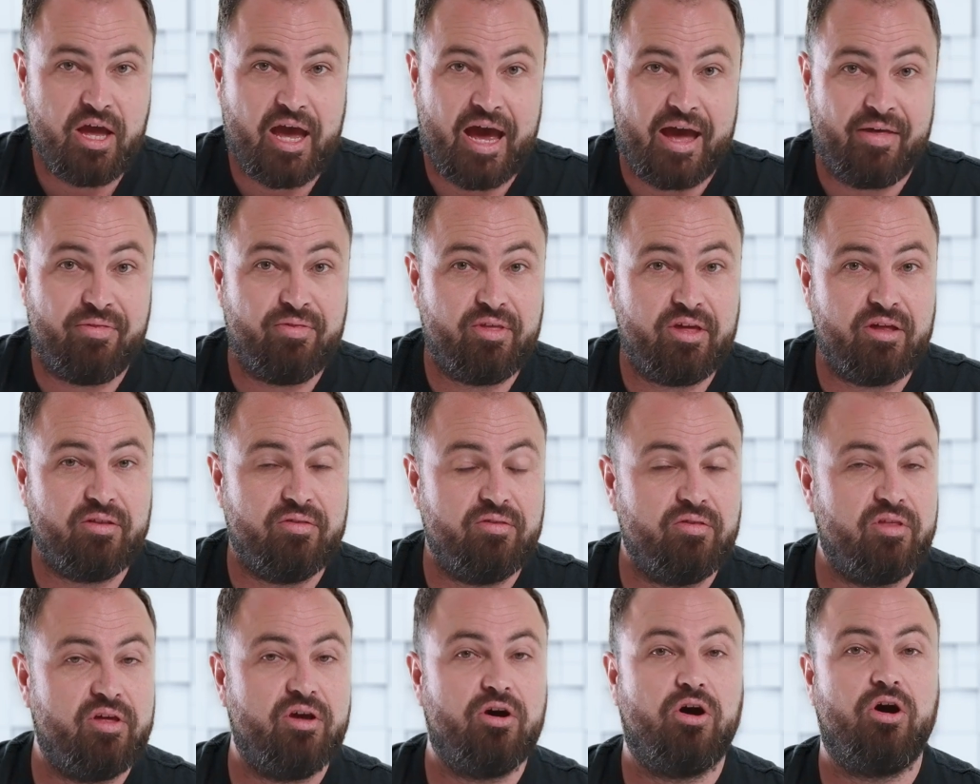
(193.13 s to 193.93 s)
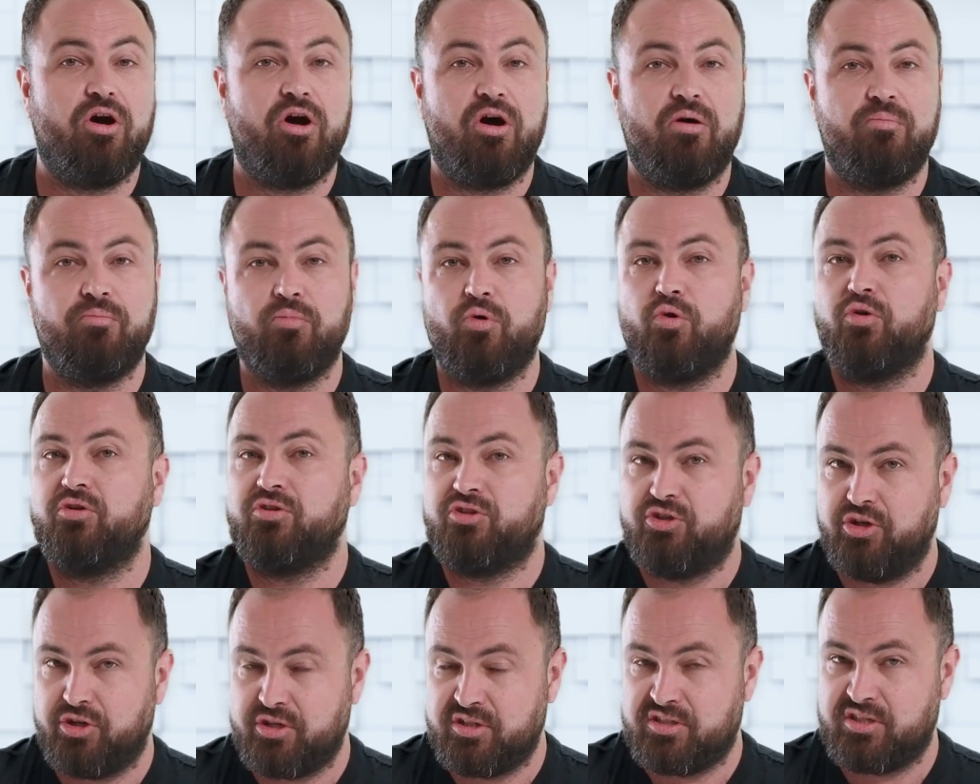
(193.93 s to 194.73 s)
And then there are more
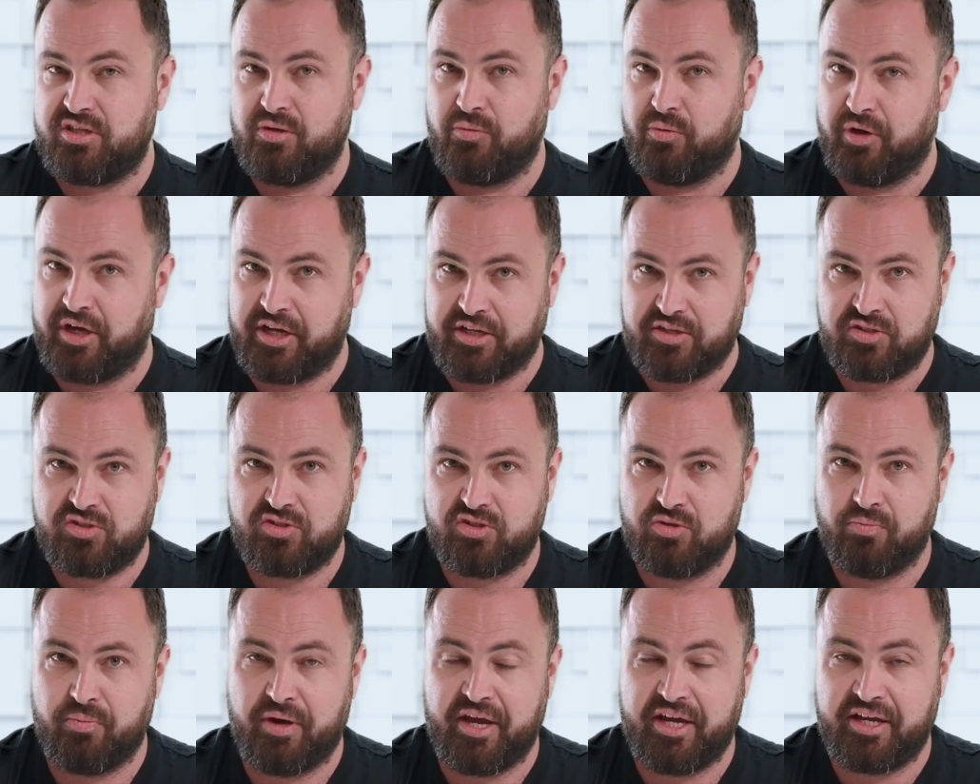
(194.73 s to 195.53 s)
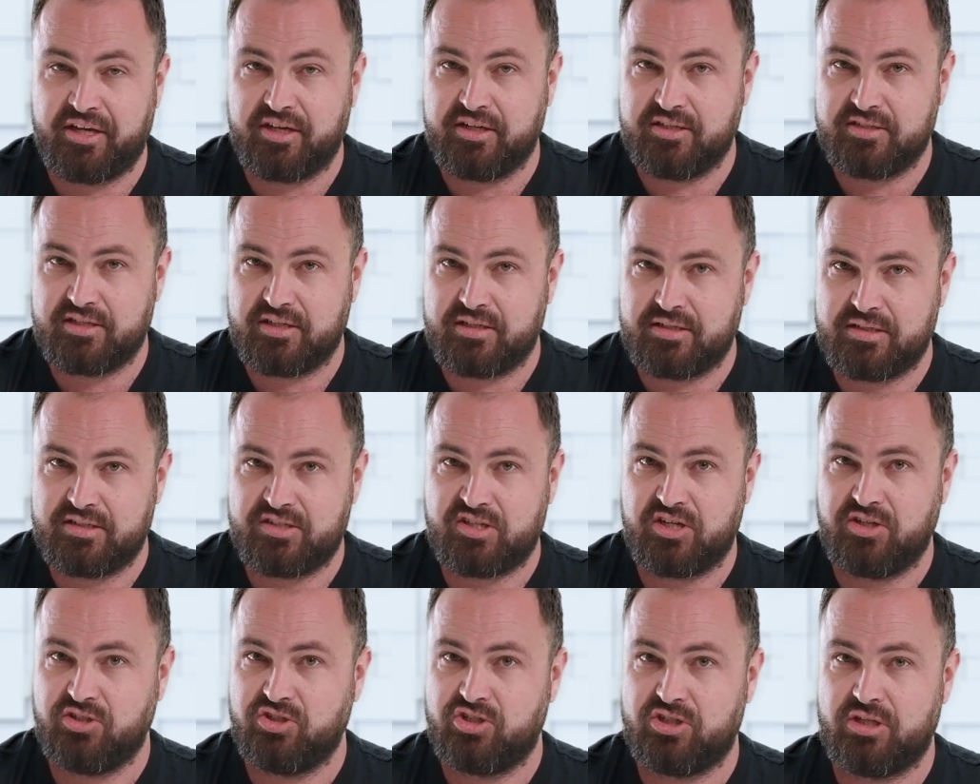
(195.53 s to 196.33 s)
dirty ways to make it. And
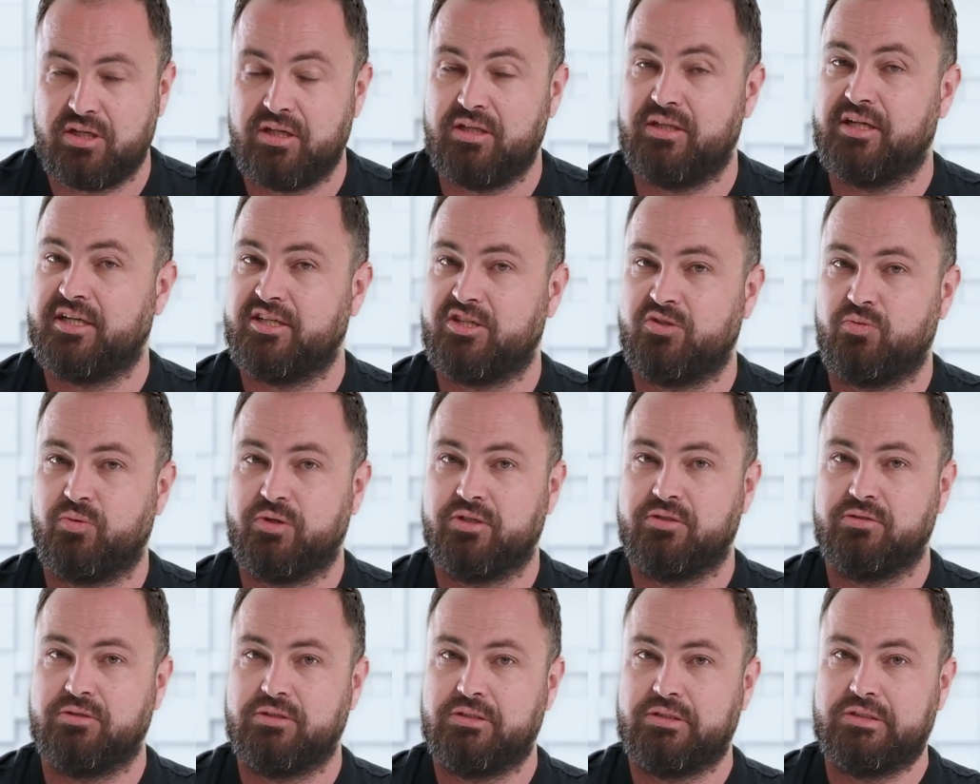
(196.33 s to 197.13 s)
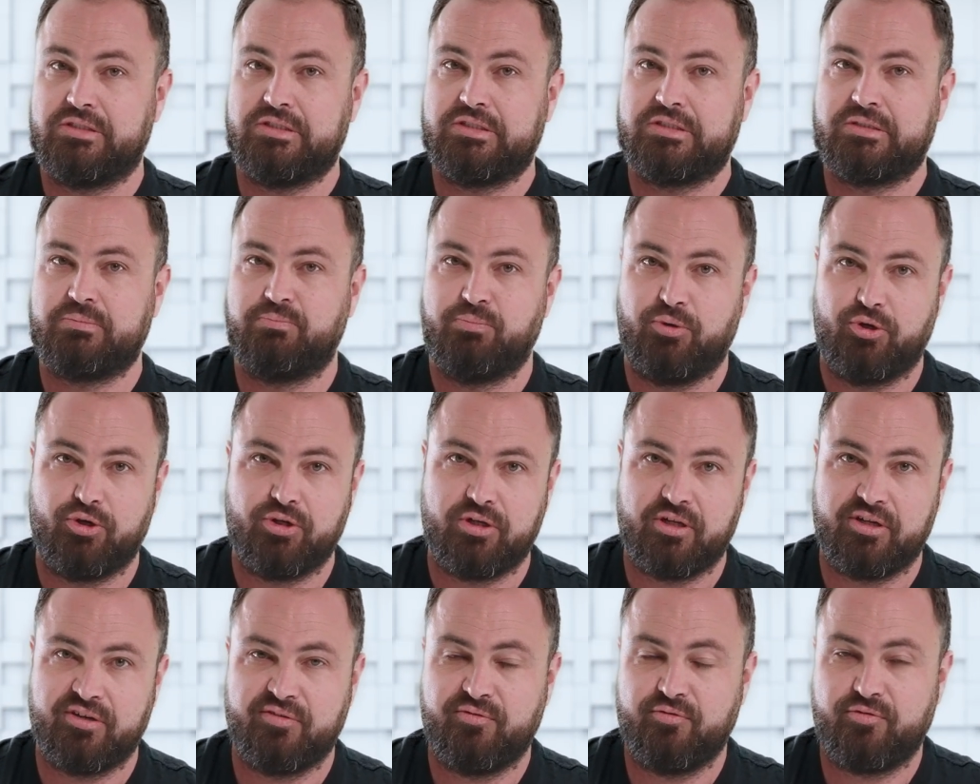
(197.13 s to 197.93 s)
essentially that's when you're just
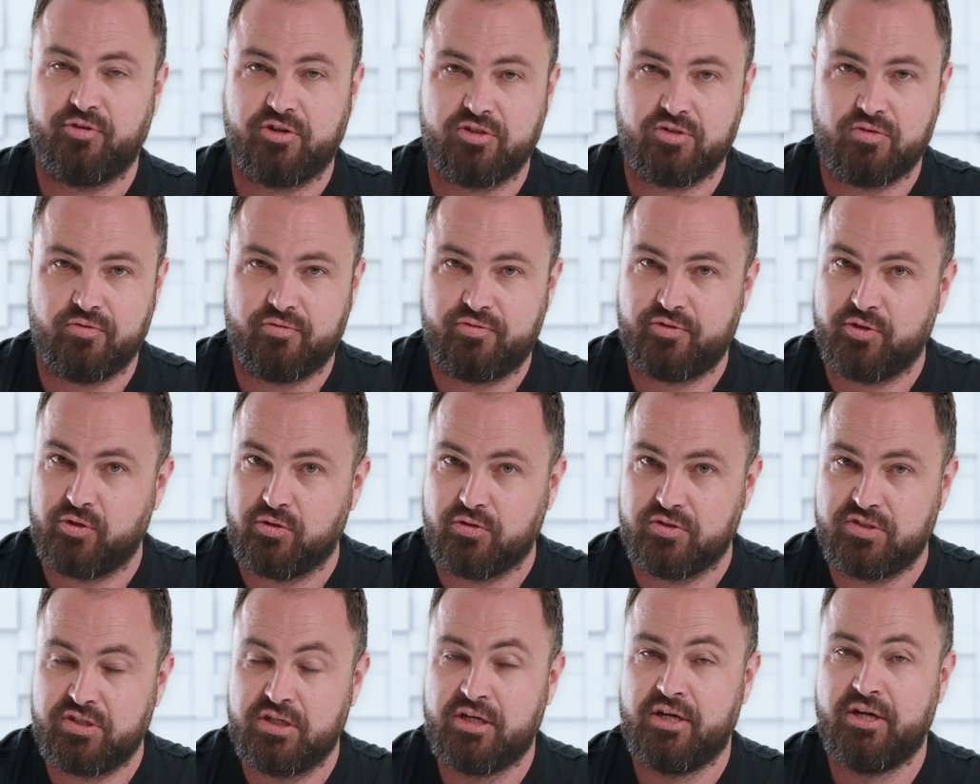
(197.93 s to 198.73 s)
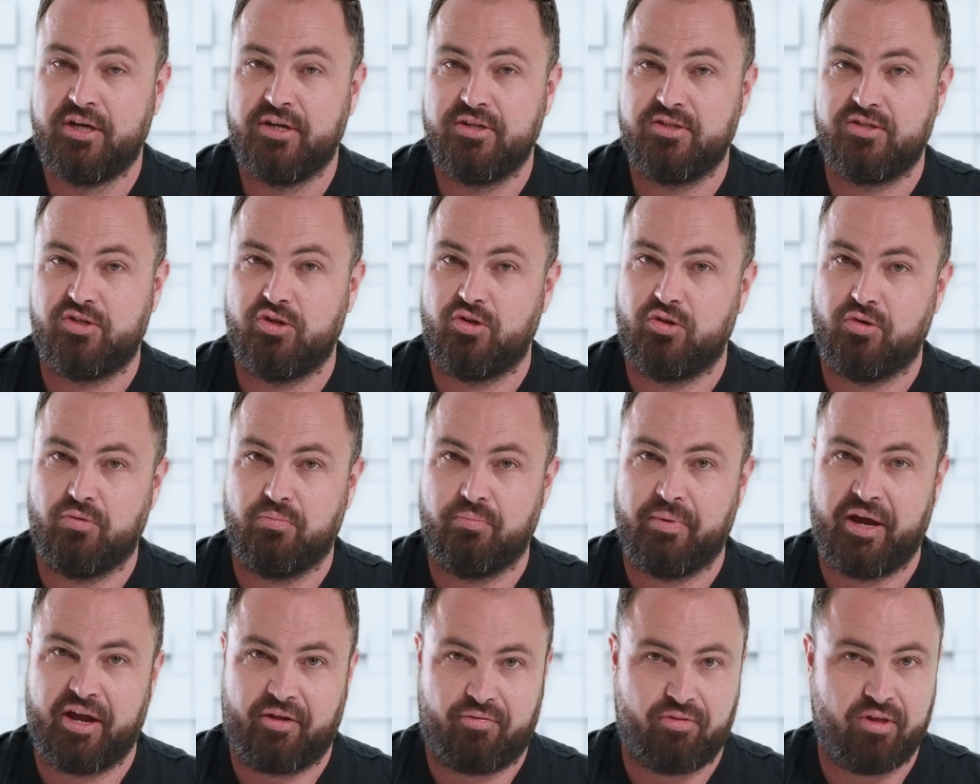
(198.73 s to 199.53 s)
burning fossil fuels to
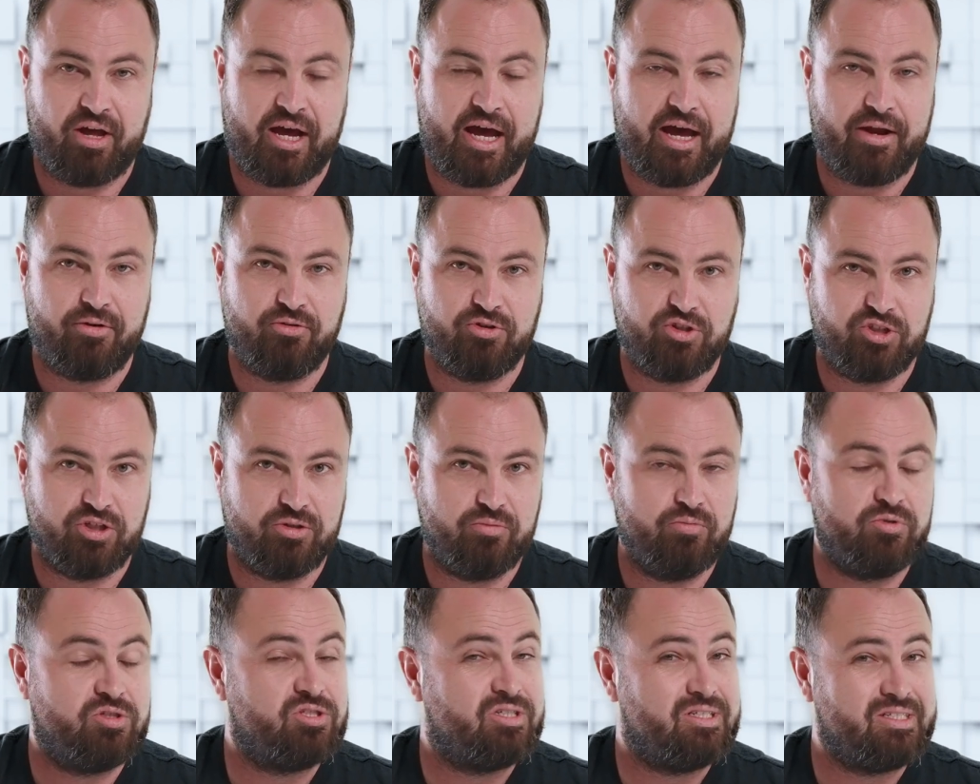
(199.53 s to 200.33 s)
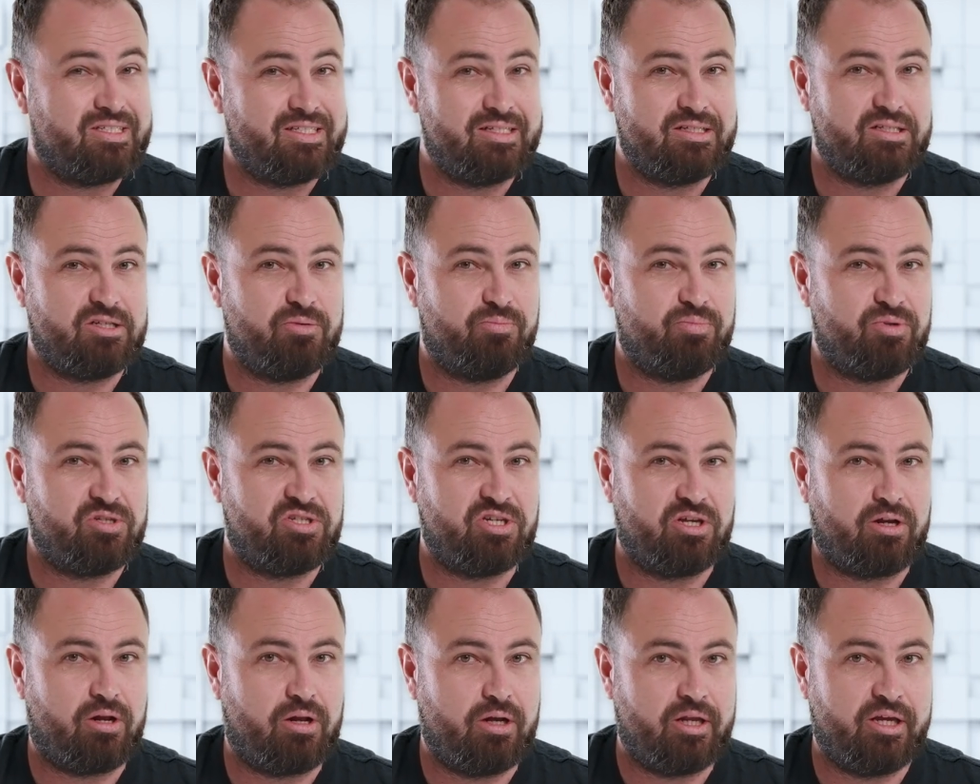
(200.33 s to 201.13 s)
make the hydrogen, which isn't a
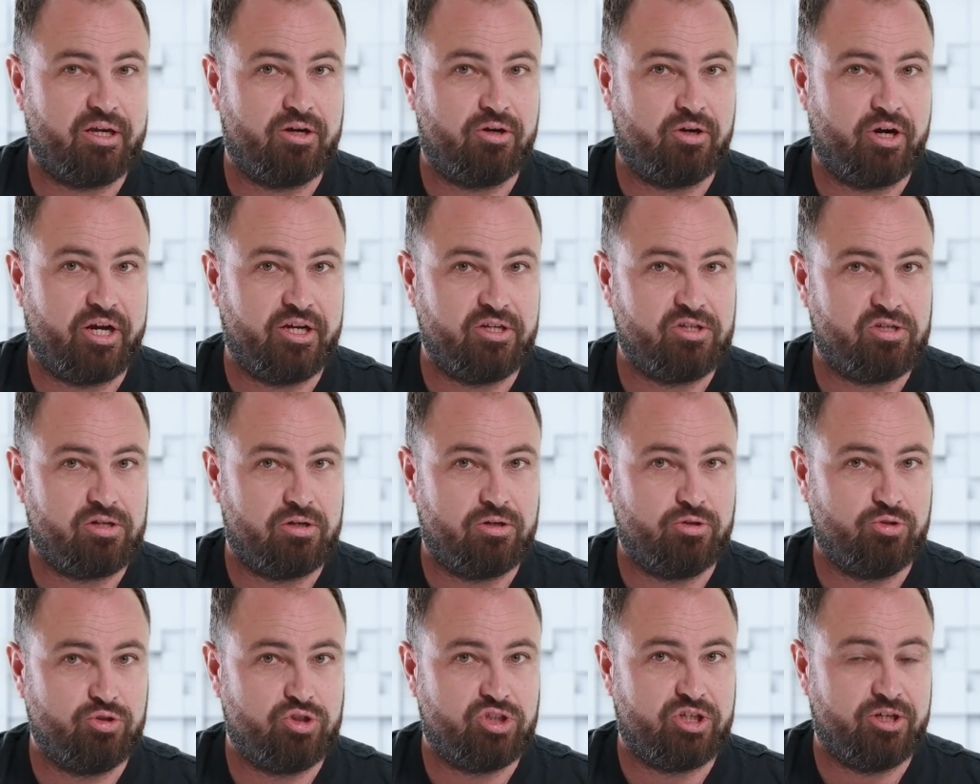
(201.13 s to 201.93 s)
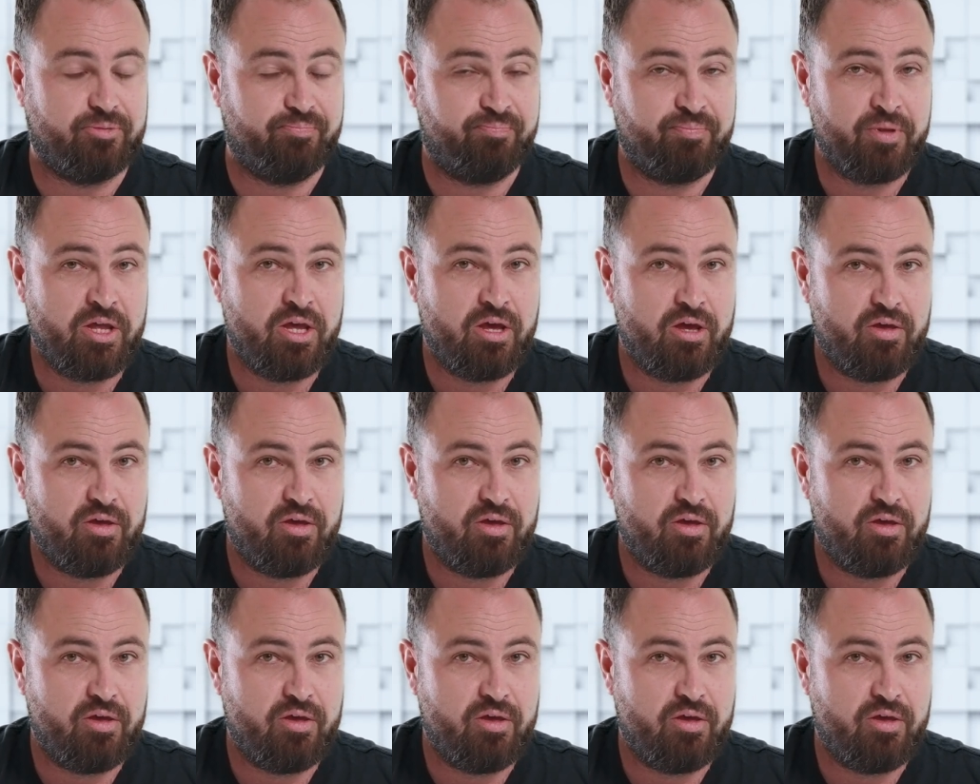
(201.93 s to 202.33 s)
particularly great solution.